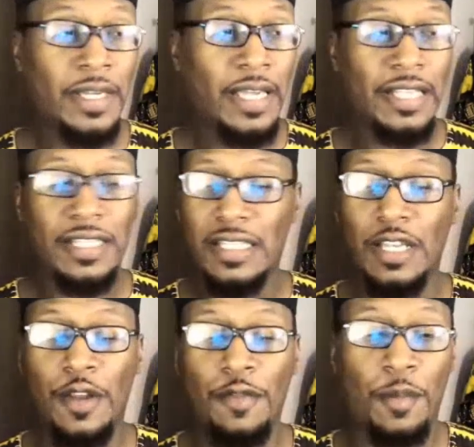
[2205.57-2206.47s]
It's just a
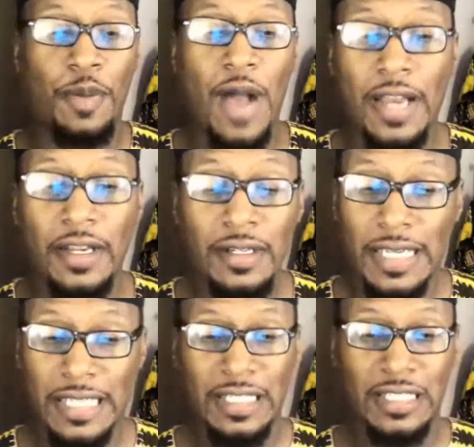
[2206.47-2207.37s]
different product.
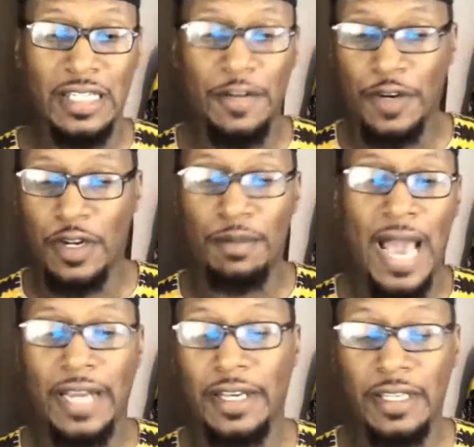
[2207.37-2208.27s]
It's just a different
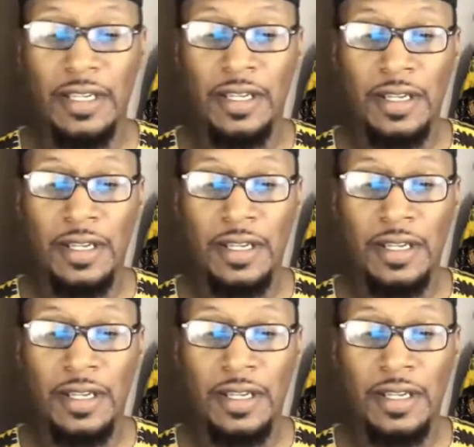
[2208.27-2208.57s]
commodity.